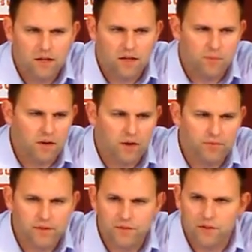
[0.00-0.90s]
coming
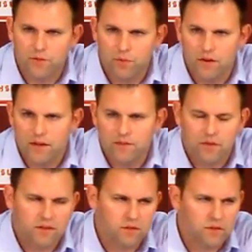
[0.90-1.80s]
off this
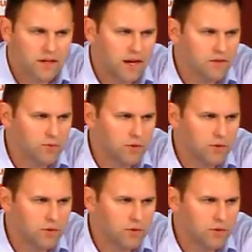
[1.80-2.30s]
experience, I told the guys that